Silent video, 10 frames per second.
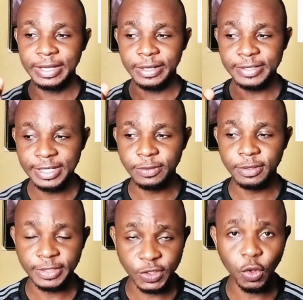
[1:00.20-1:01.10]
recent
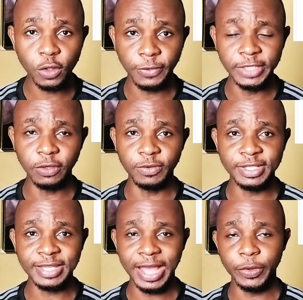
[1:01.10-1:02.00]
results for each of
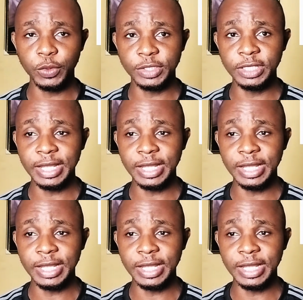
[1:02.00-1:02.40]
these sides, you can see